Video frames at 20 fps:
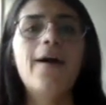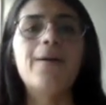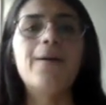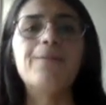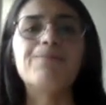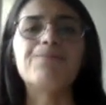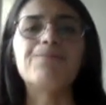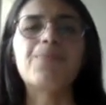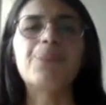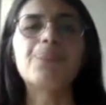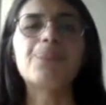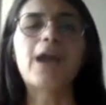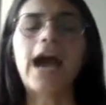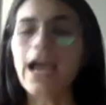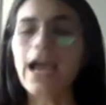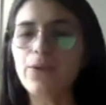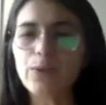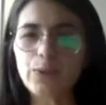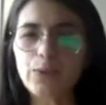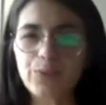
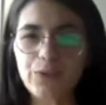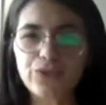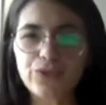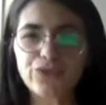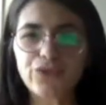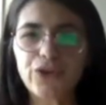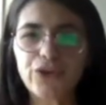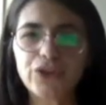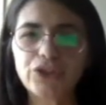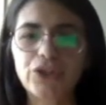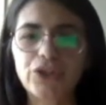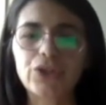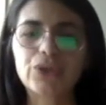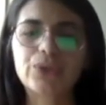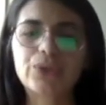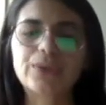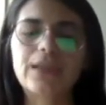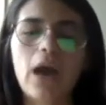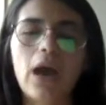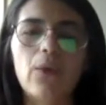I would prefer to
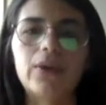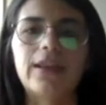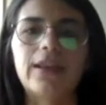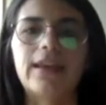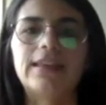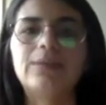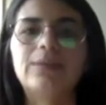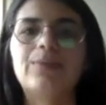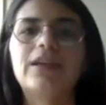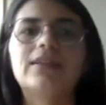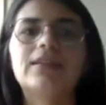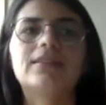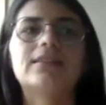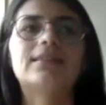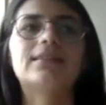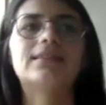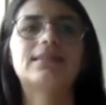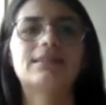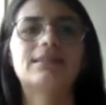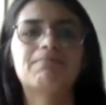use nowadays because
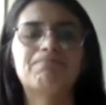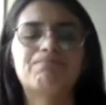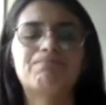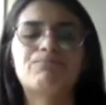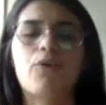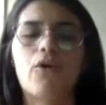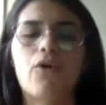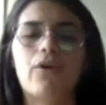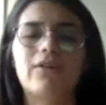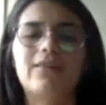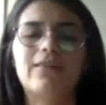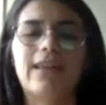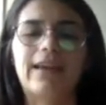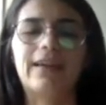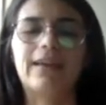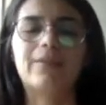it's more